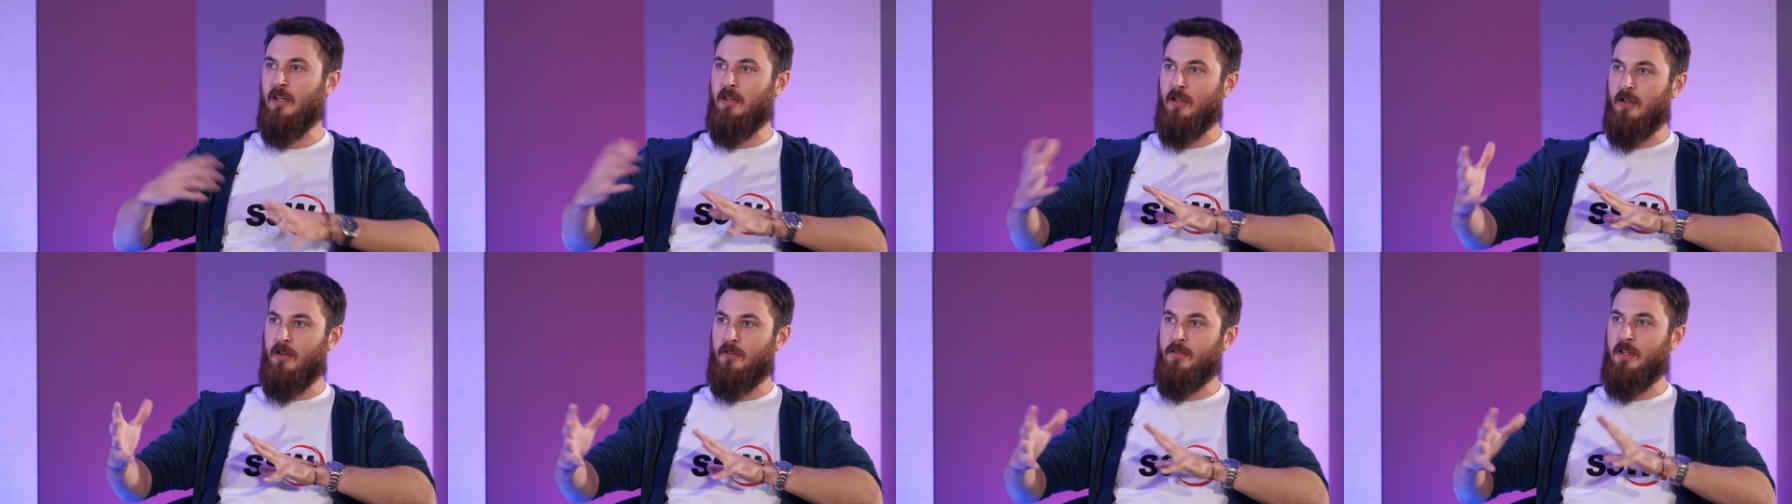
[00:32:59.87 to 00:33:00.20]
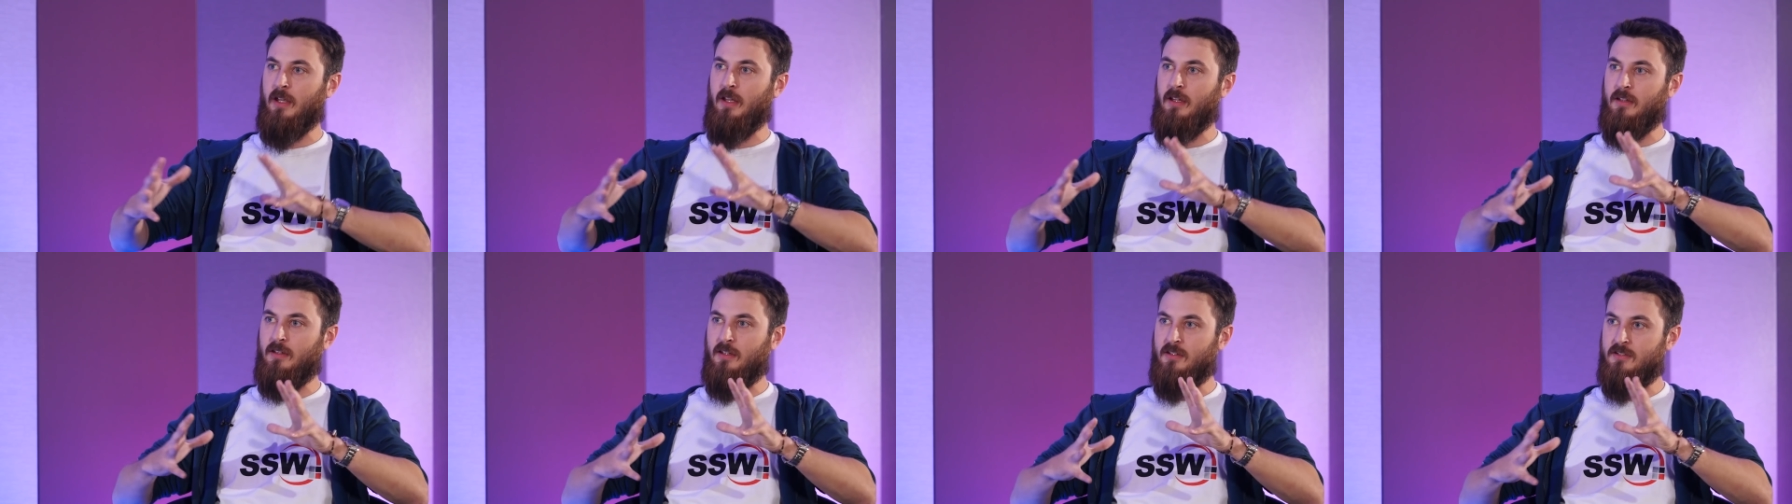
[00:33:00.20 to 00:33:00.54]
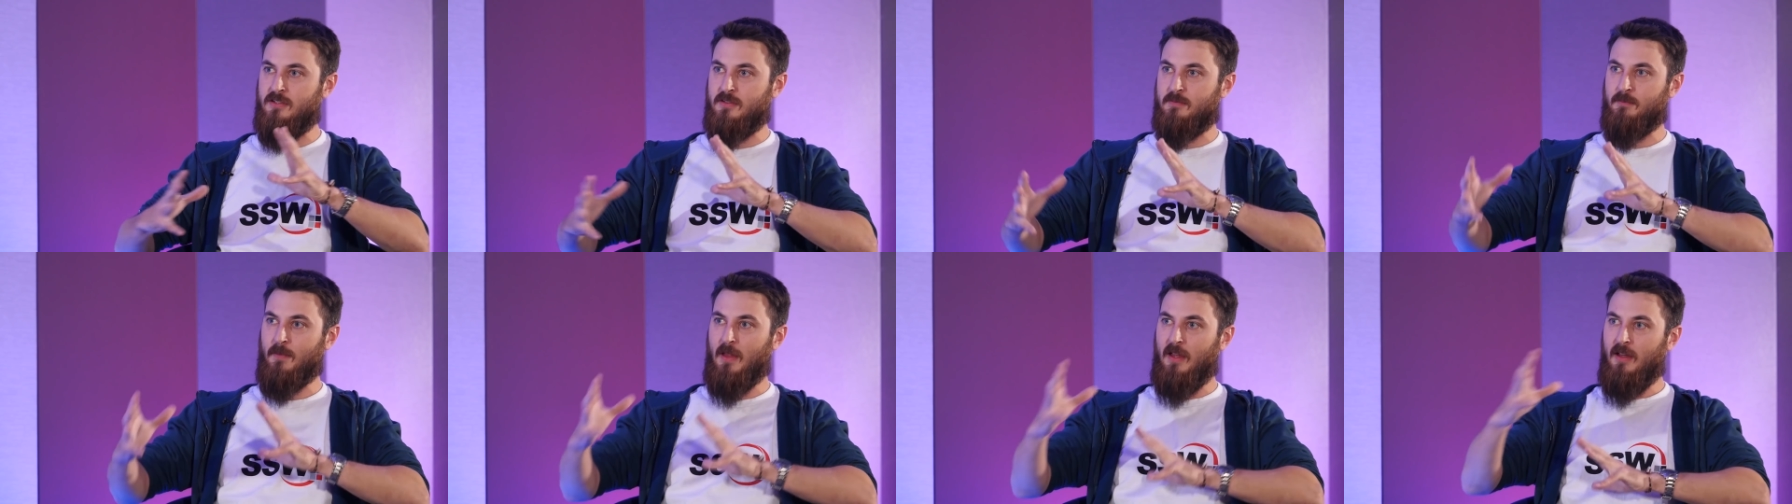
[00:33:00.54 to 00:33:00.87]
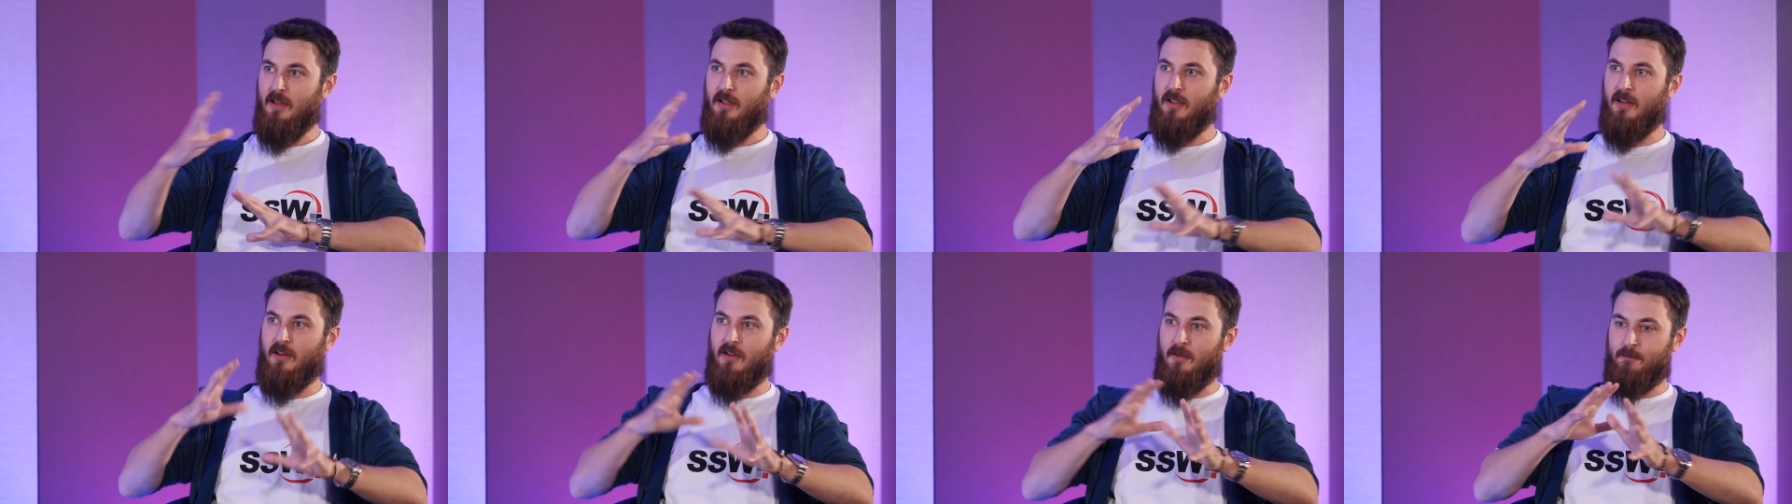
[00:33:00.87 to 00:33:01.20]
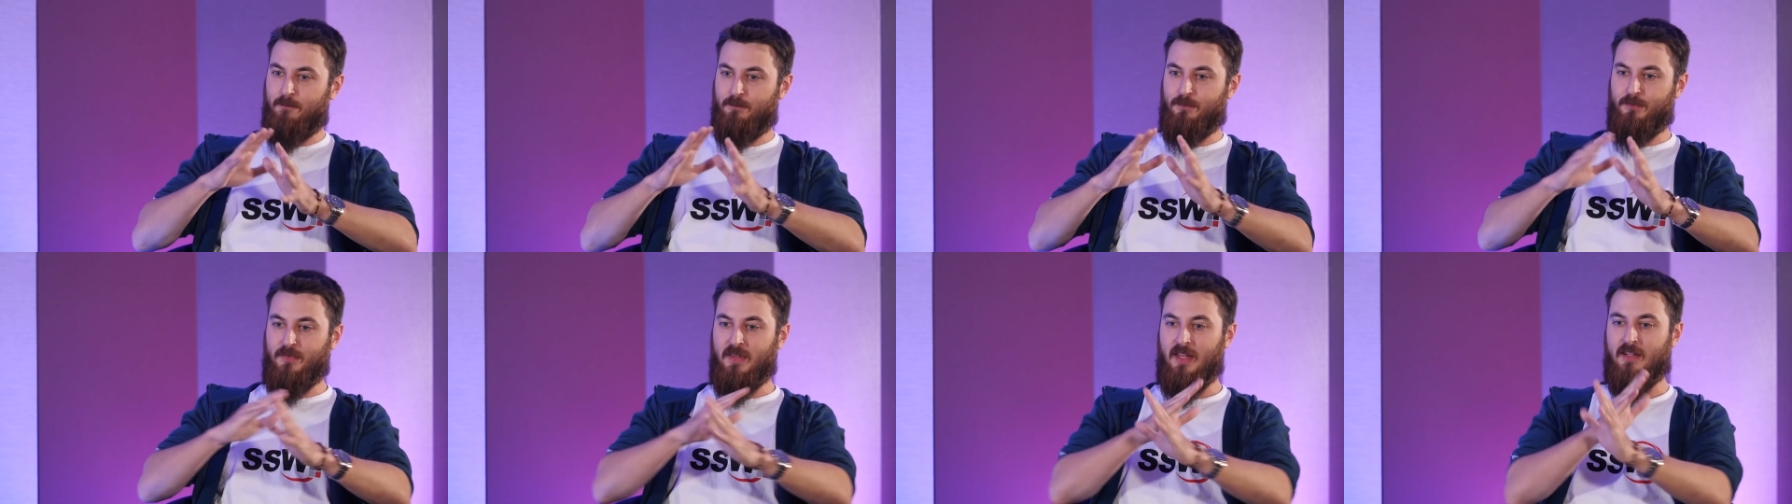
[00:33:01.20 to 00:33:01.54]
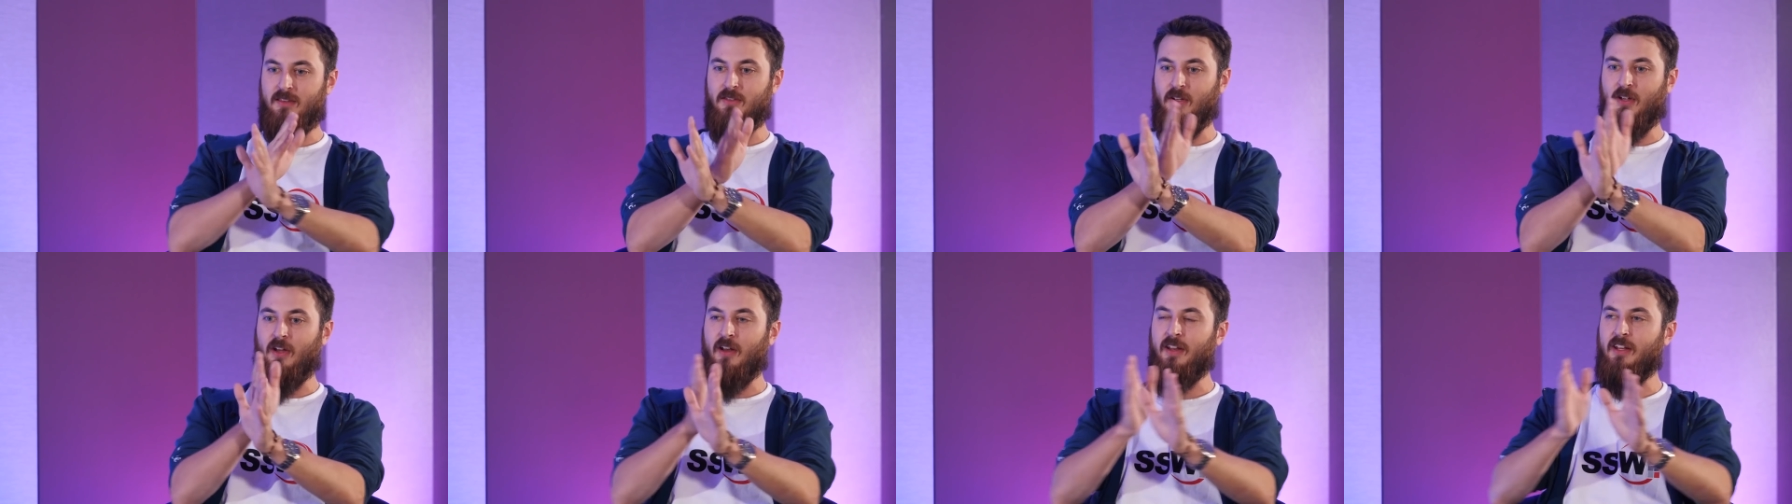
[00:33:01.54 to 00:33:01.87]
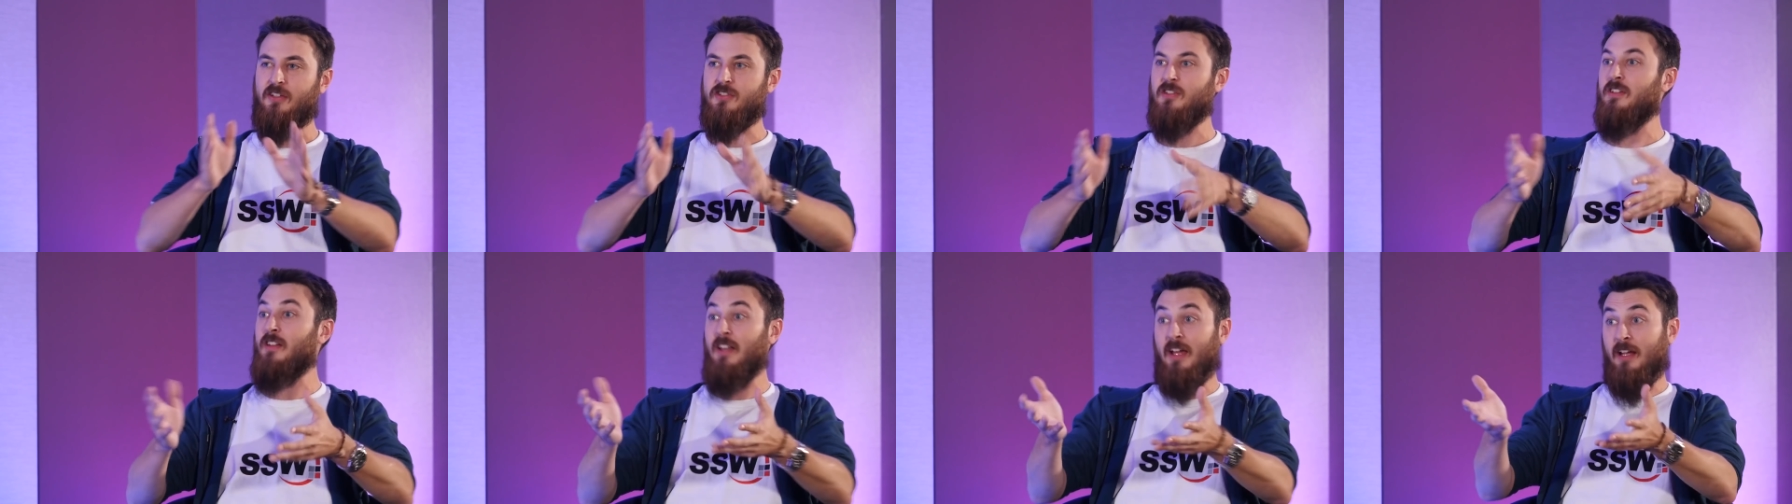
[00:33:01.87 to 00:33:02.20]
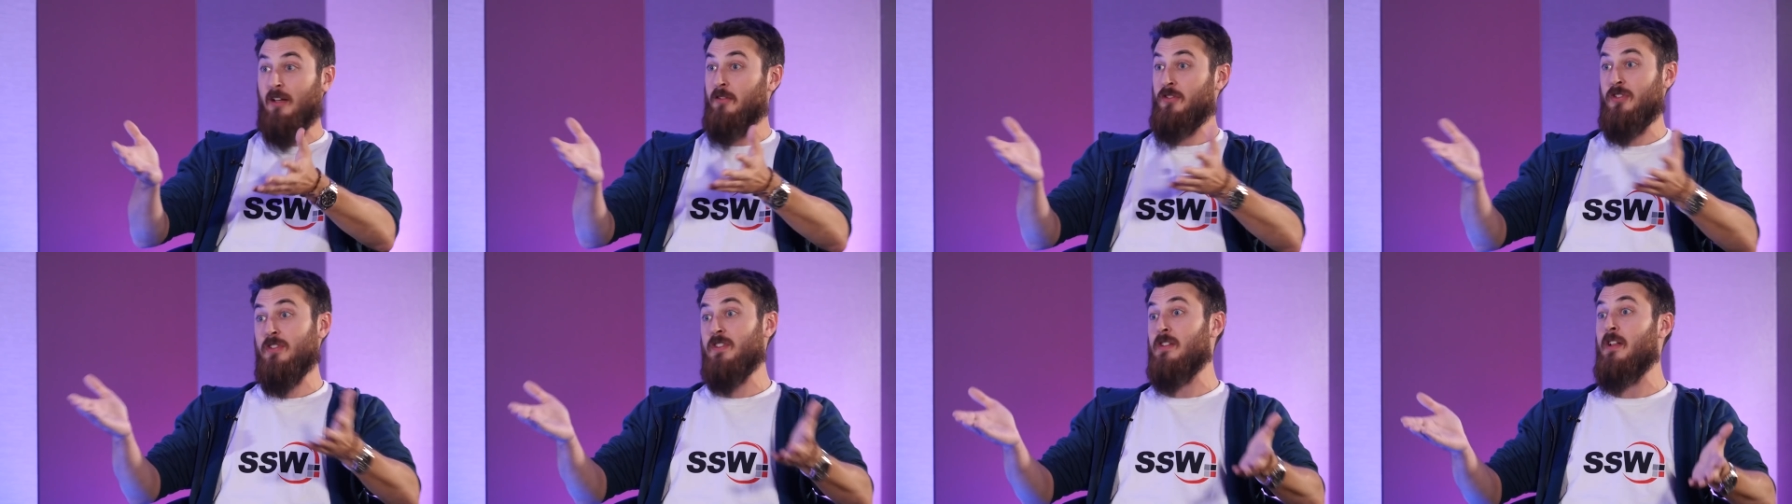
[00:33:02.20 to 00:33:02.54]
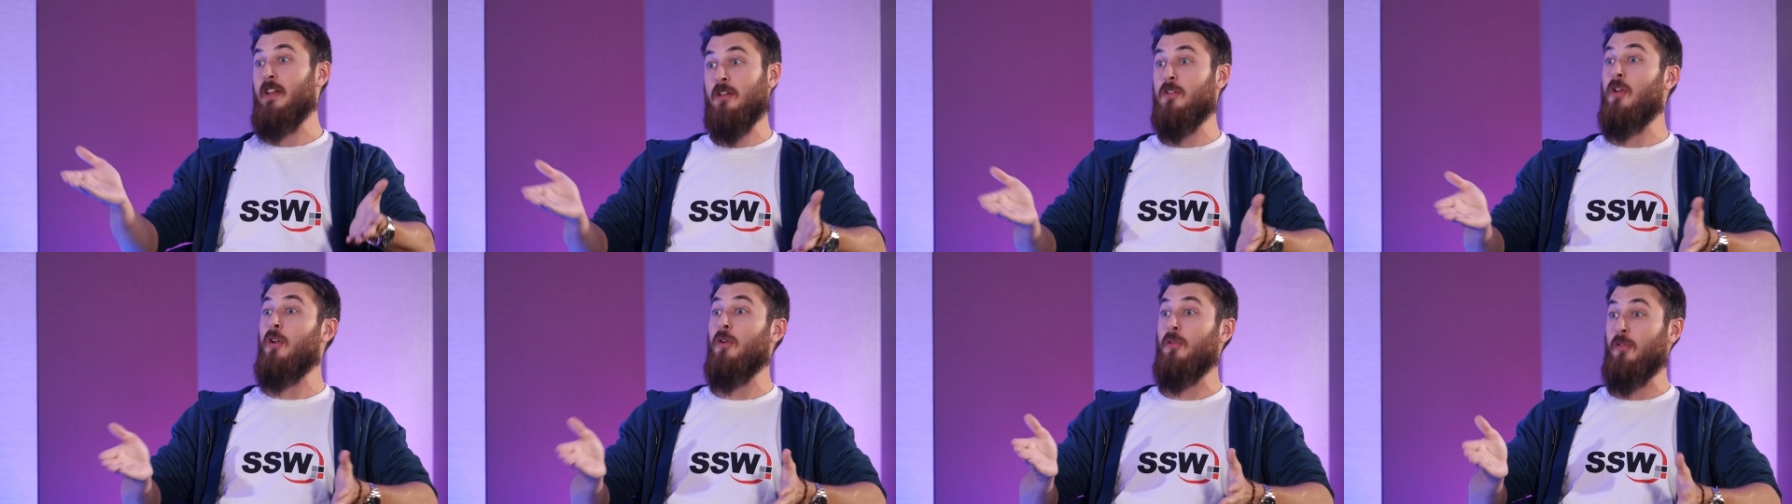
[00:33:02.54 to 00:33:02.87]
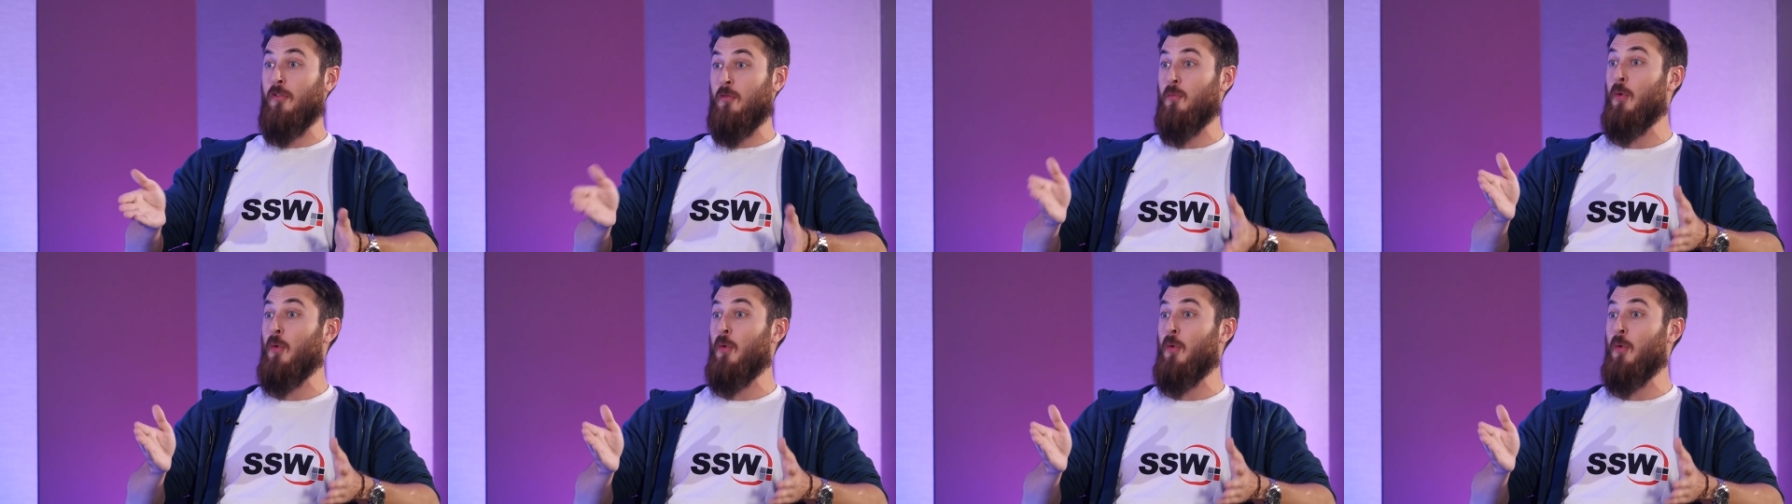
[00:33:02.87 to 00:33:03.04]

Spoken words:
They're just going to get the connection, just like neurons